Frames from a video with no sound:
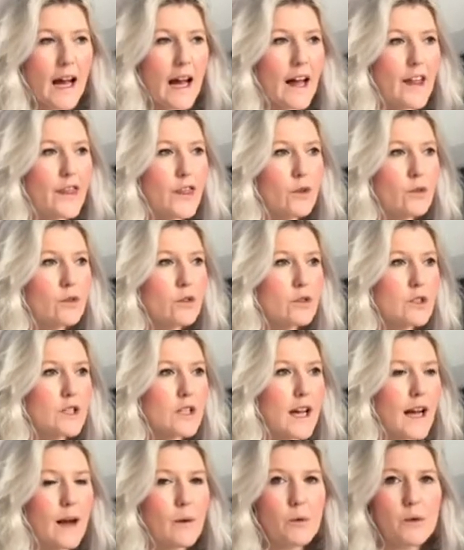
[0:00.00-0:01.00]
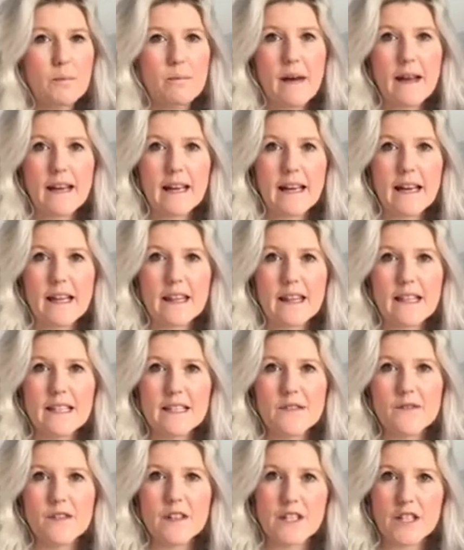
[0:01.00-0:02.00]
I thought I would make
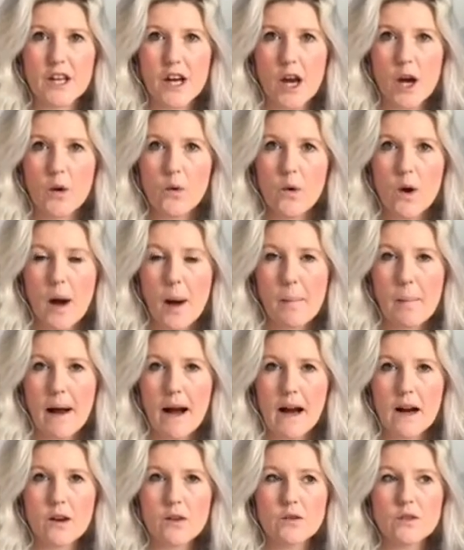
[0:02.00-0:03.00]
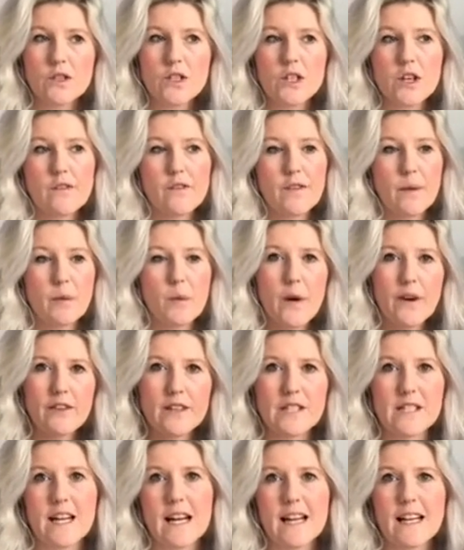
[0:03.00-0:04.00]
this video about February
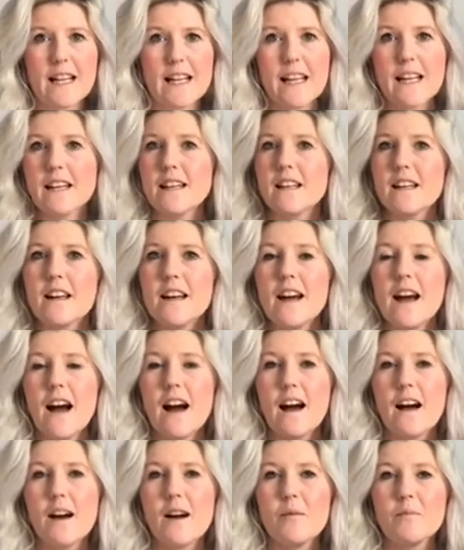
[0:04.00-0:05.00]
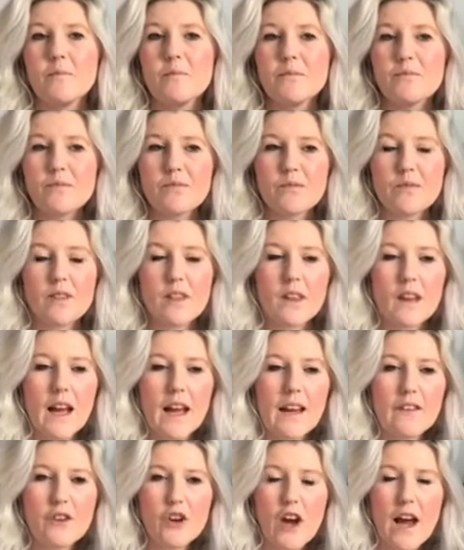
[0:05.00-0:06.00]
styling.
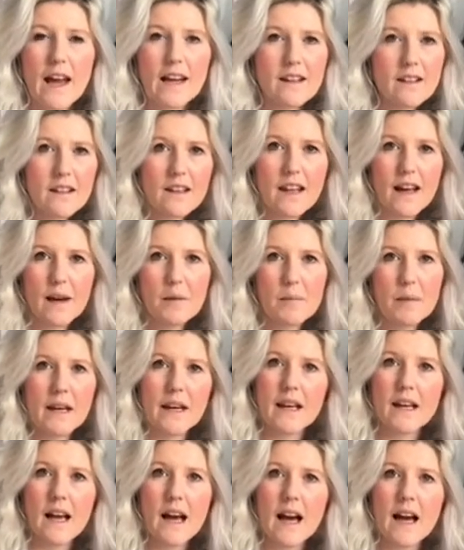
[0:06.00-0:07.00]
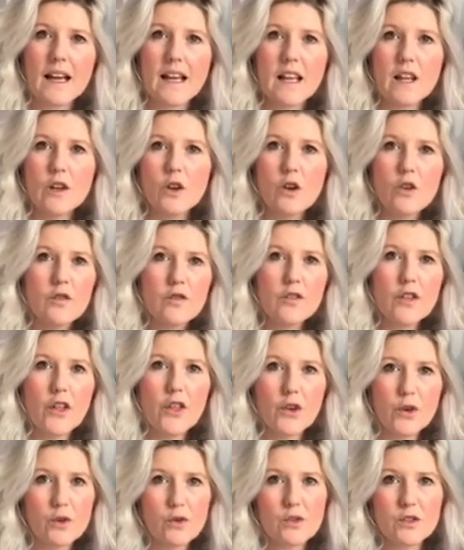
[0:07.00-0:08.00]
If you're anything like me and love the
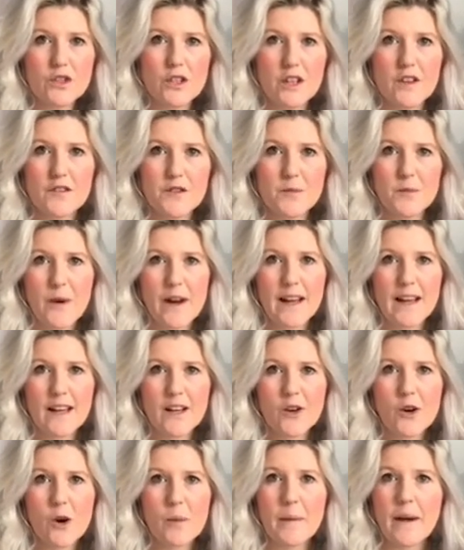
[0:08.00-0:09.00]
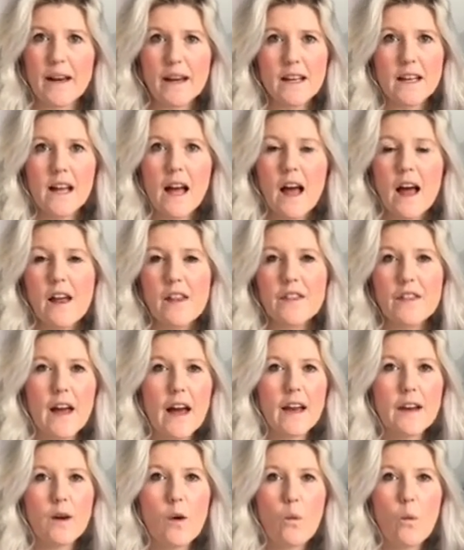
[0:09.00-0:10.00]
thought of spring coming,
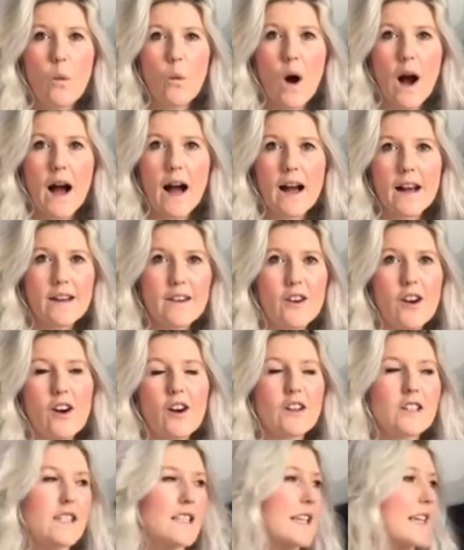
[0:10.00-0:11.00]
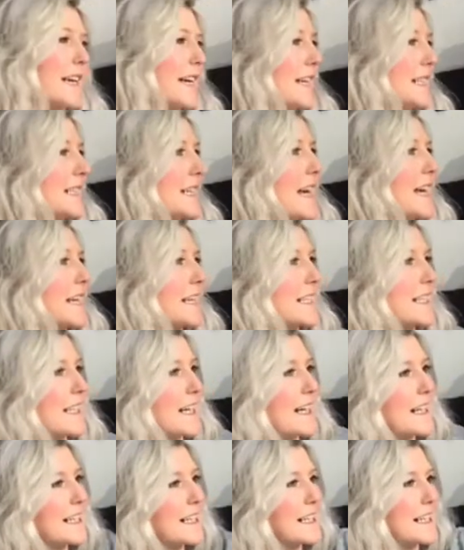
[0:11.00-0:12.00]
then why not get
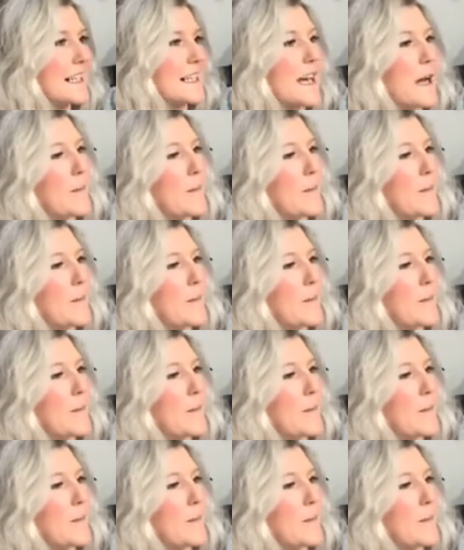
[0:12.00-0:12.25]
excited